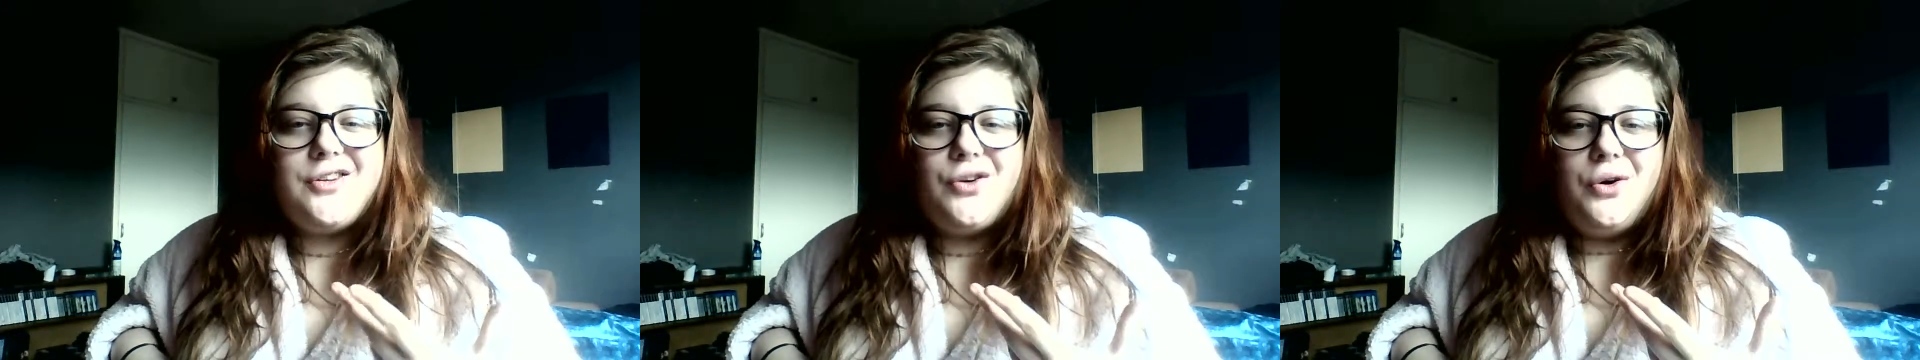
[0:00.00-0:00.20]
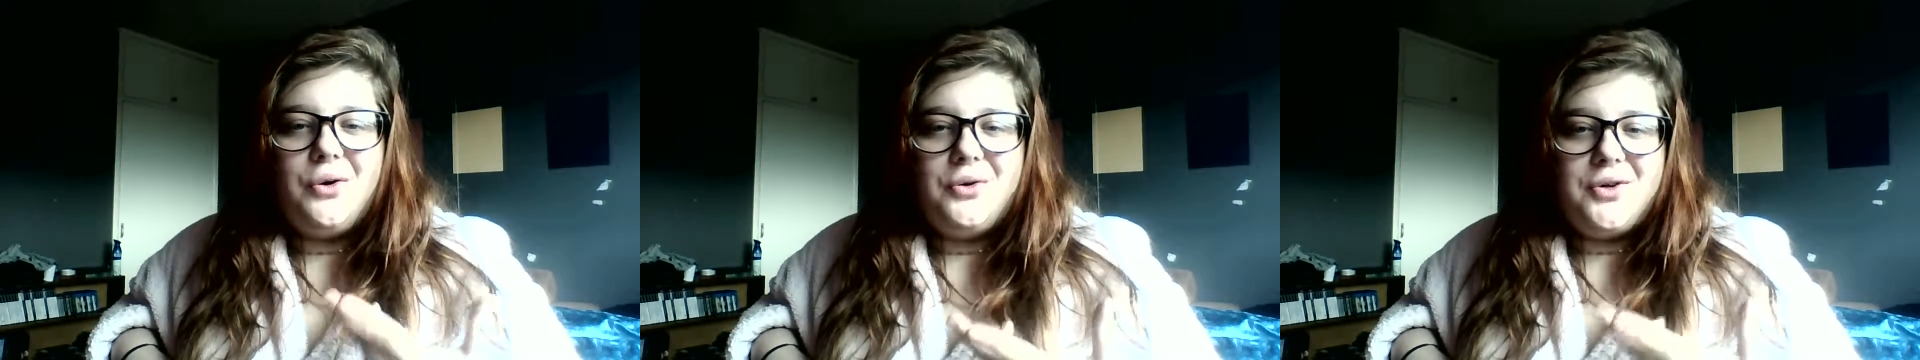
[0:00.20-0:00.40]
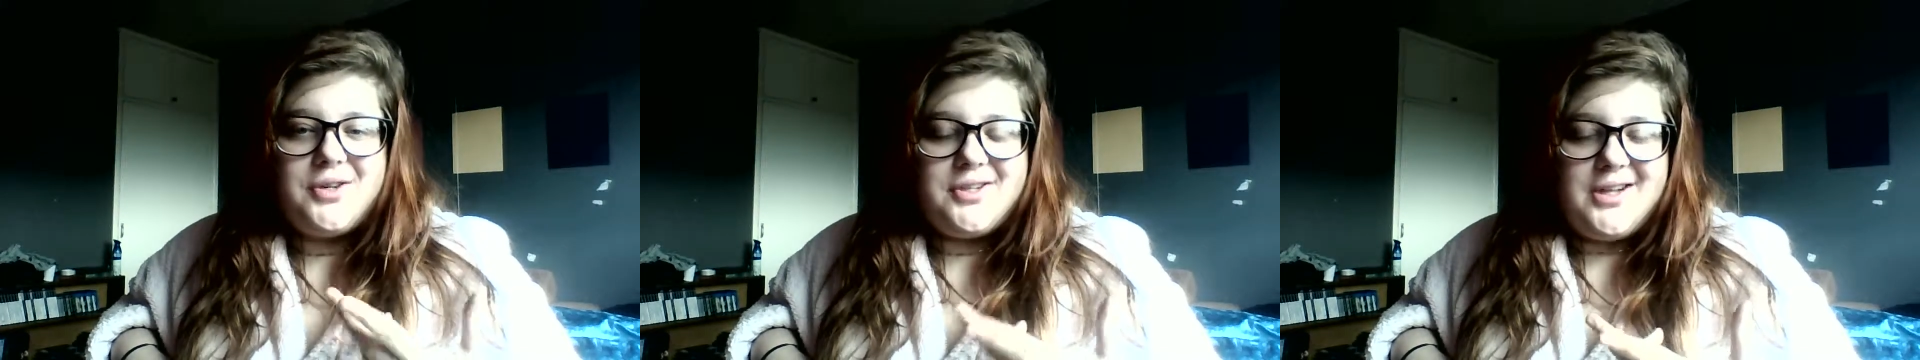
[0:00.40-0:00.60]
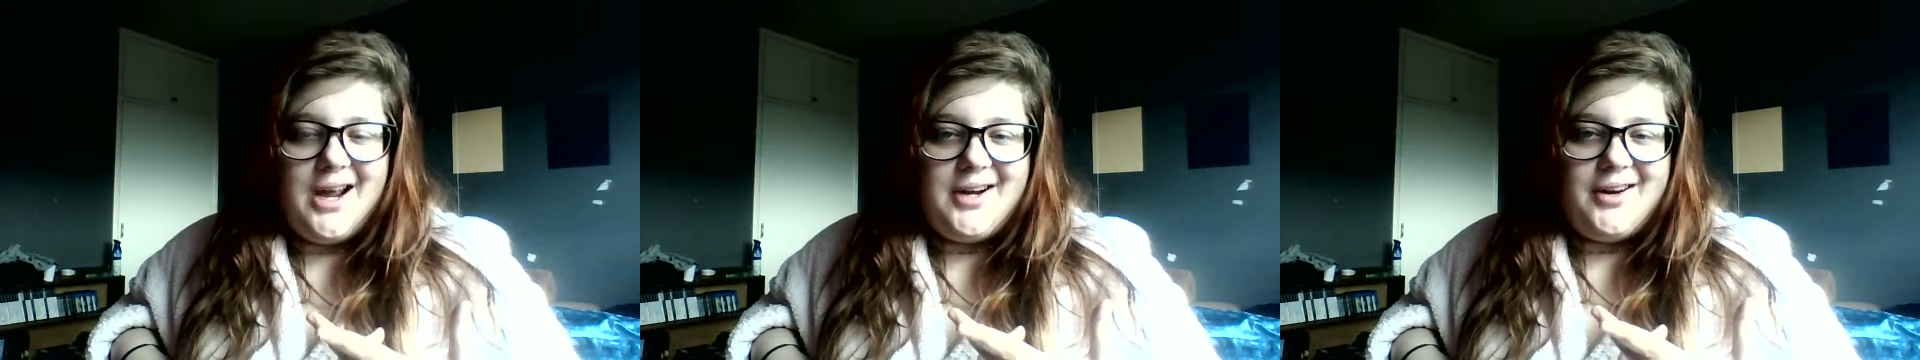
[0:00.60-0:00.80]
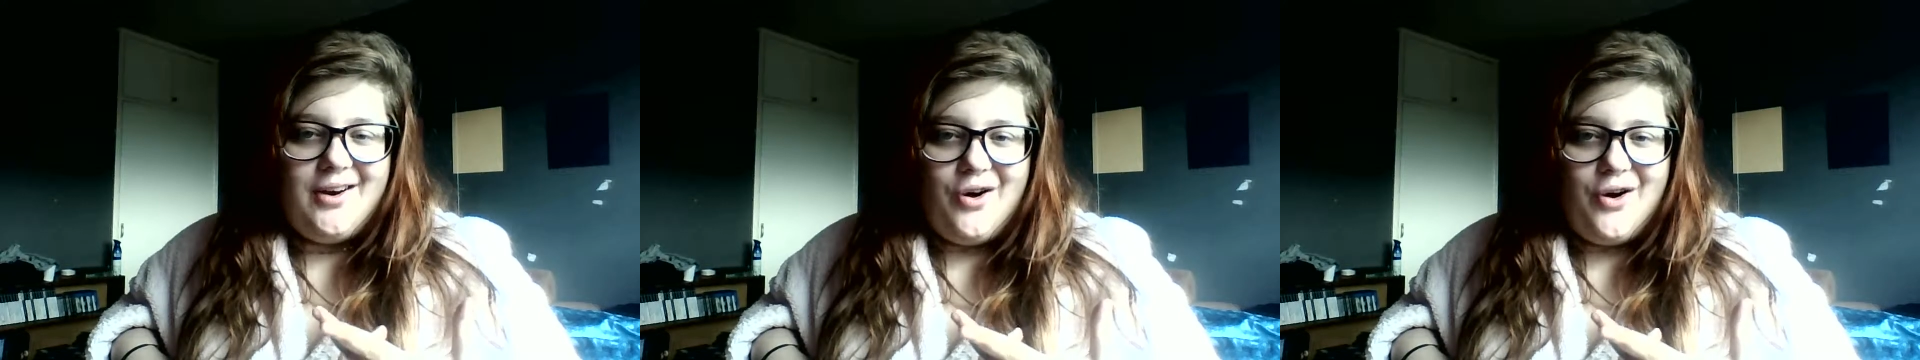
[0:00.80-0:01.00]
don't
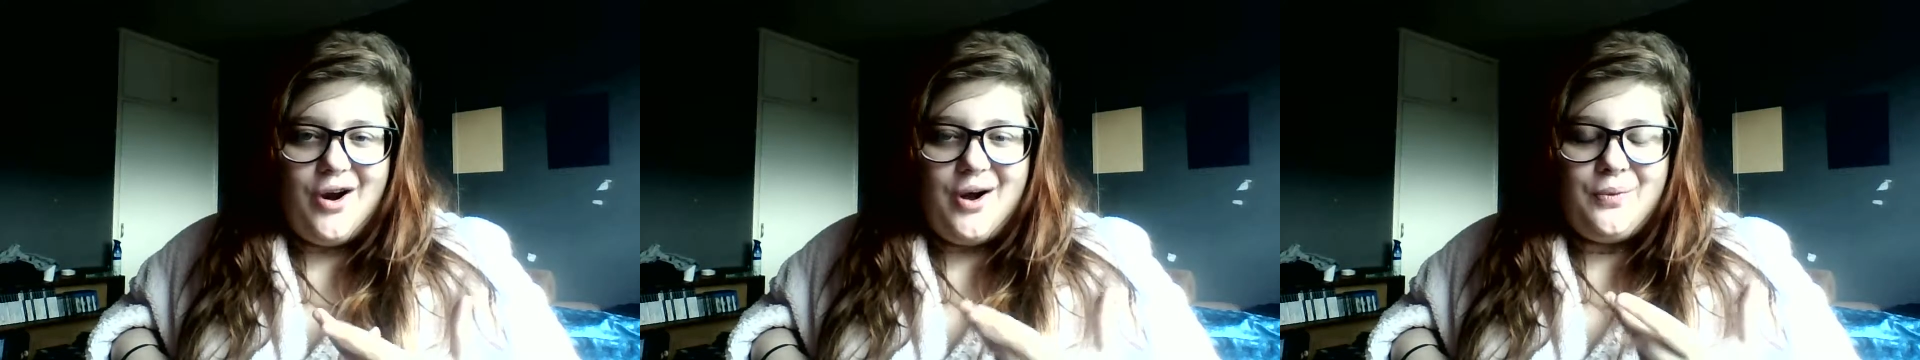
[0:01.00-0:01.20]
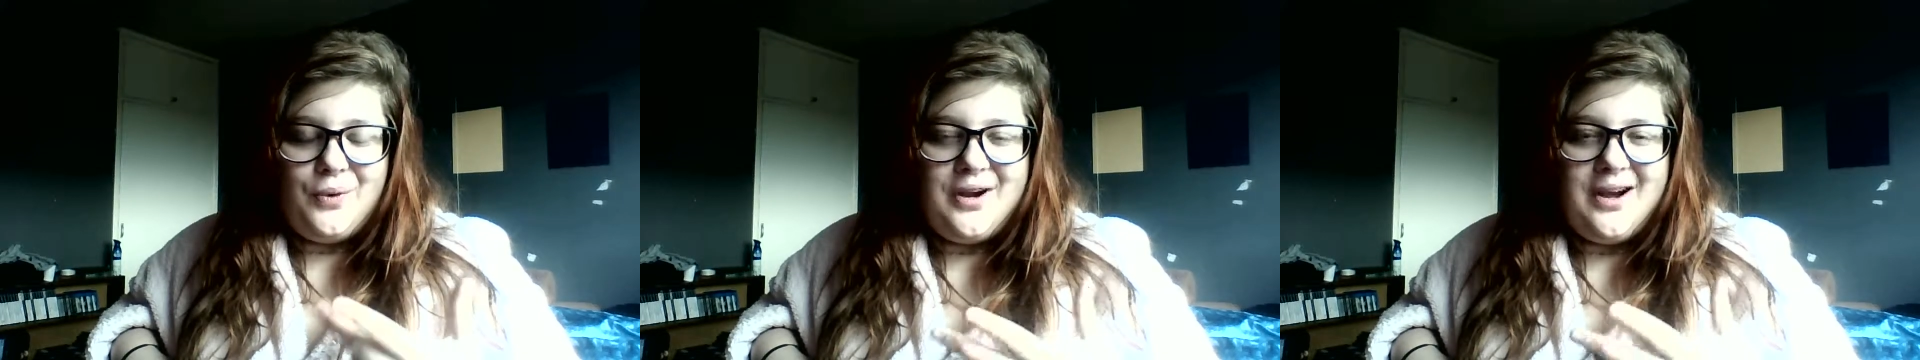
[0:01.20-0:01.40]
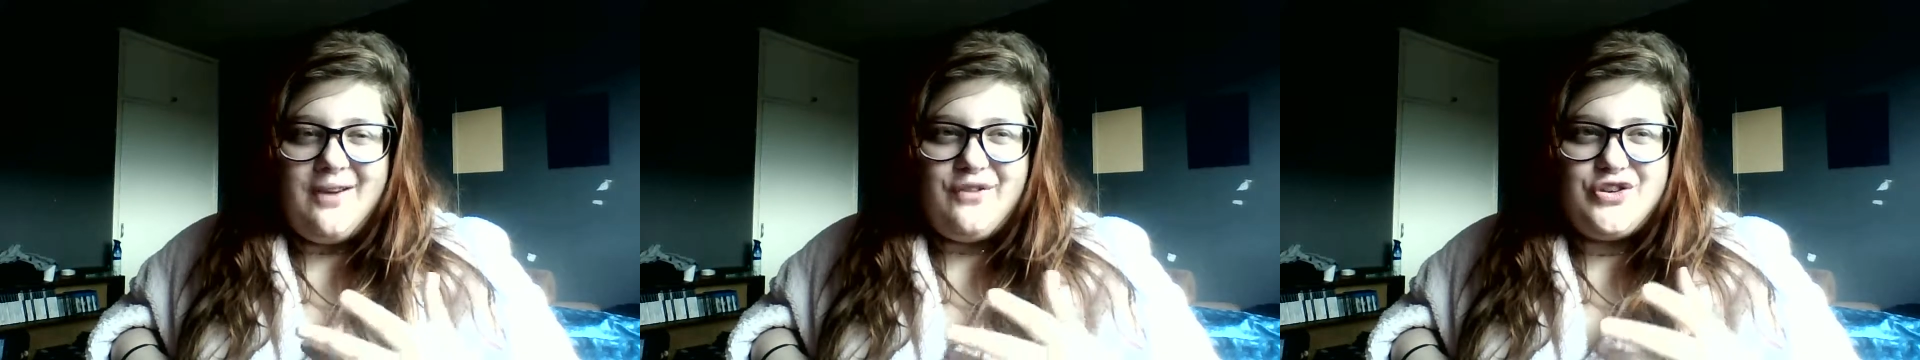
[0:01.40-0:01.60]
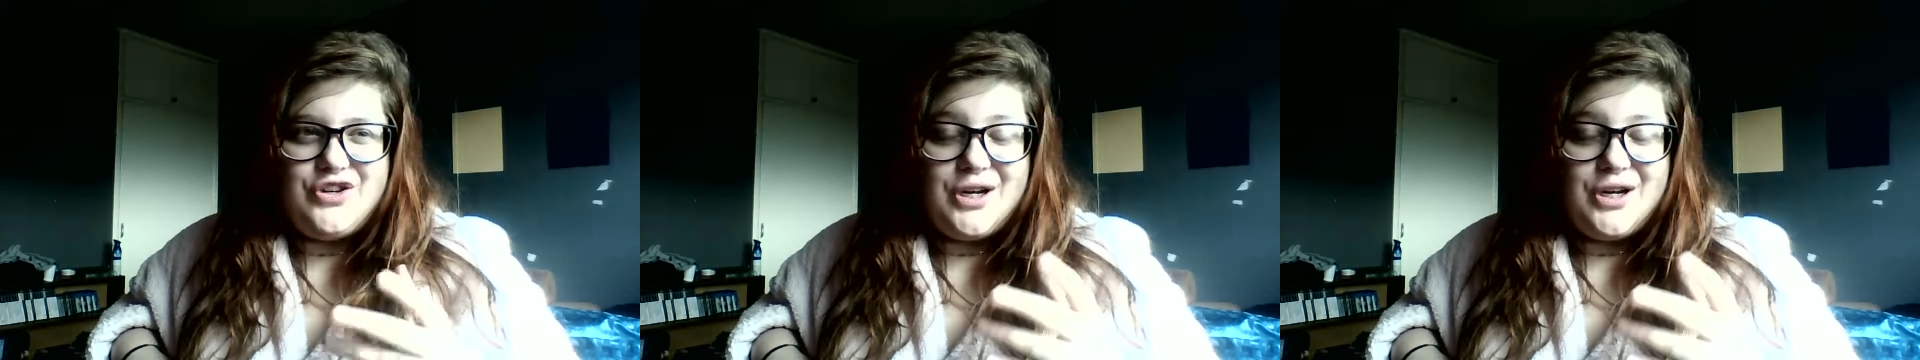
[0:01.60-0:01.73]
understand or I would never